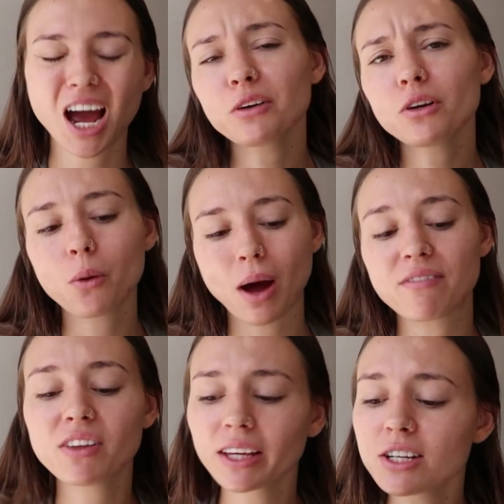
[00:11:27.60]
I don't know,
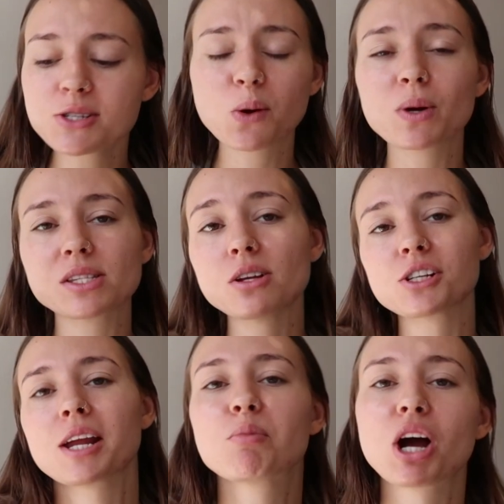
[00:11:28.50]
I feel like I just always
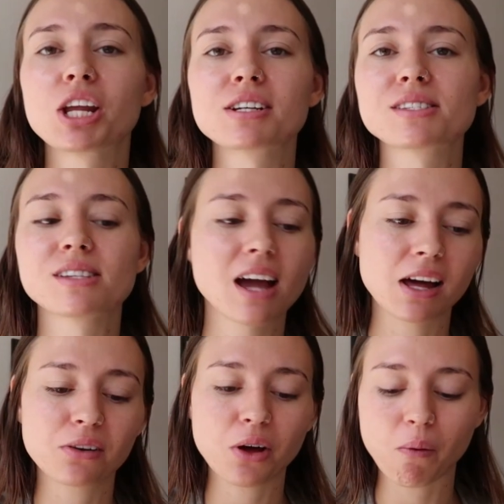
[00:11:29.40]
alternate products.
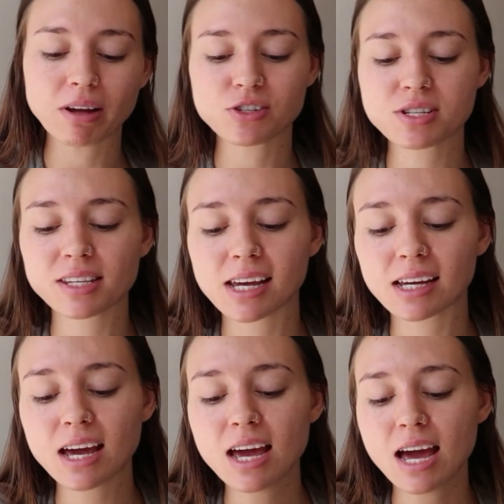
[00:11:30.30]
I don't know, it just
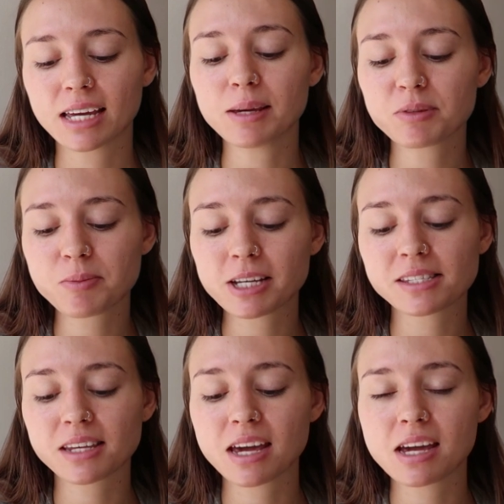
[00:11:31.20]
like keeps my
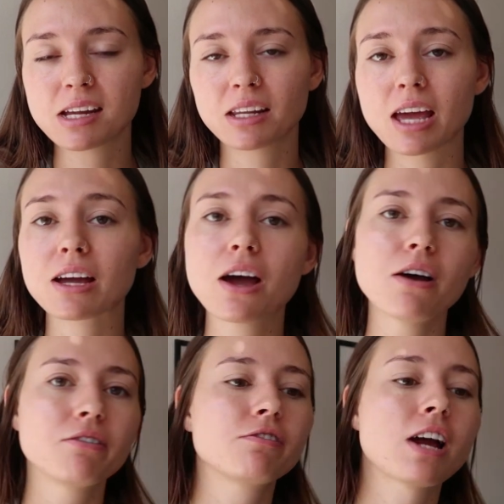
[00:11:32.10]
skin like
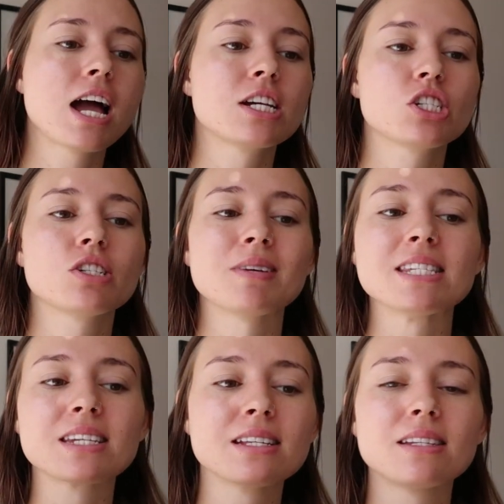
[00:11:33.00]
fresh.
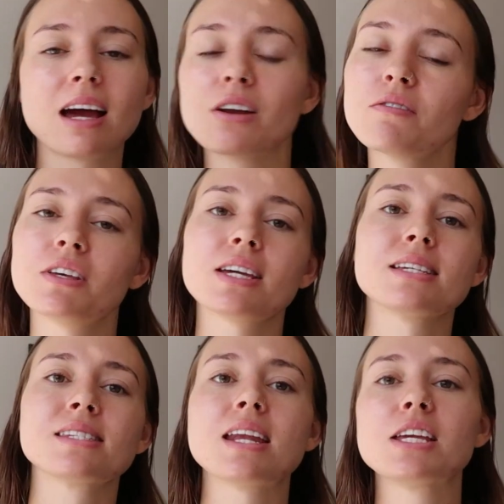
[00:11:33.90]
My skin, I don't feel
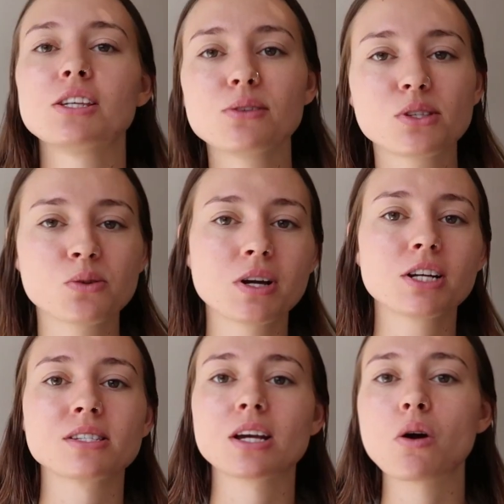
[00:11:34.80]
like is getting used to
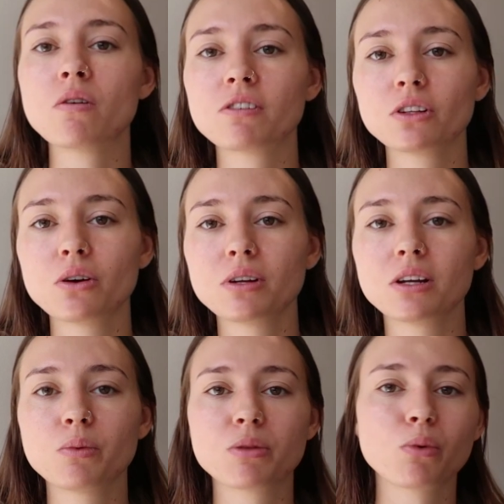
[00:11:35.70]
it or is like
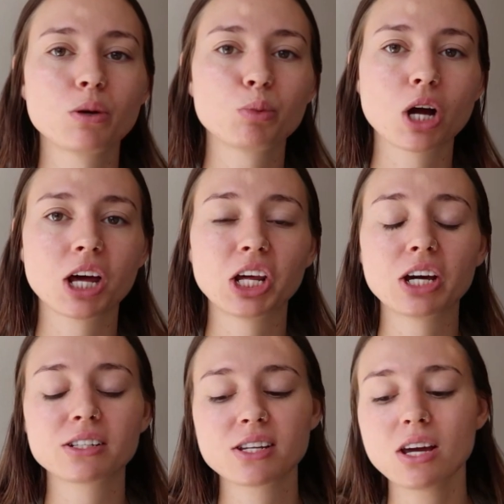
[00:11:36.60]
overloaded with one
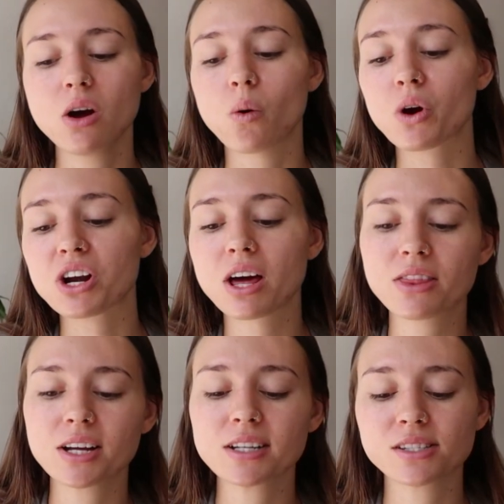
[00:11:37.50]
product or
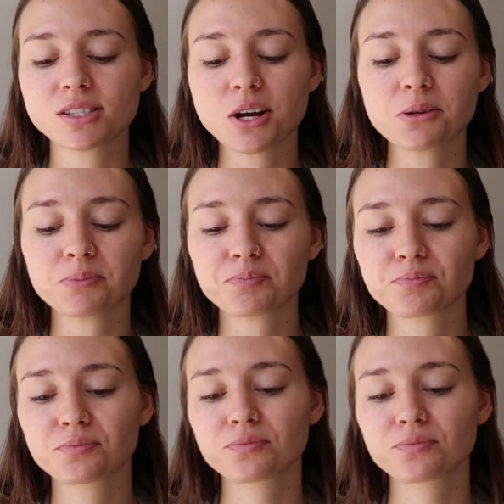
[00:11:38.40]
another, so